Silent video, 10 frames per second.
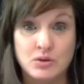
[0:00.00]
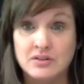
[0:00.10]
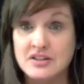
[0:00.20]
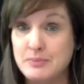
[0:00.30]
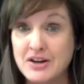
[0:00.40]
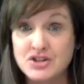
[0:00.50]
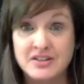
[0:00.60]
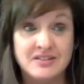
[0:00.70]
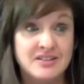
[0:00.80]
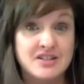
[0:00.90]
especially in
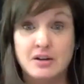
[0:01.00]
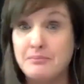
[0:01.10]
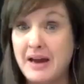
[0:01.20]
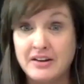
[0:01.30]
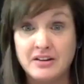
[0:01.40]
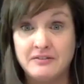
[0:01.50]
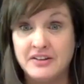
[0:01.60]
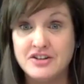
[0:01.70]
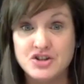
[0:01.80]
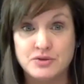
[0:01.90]
this competitive
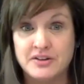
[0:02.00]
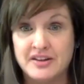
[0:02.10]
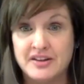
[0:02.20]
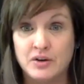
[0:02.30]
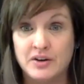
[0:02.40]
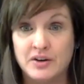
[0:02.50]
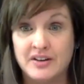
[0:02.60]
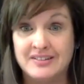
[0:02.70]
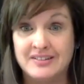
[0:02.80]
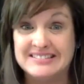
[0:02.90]
industry that we're in,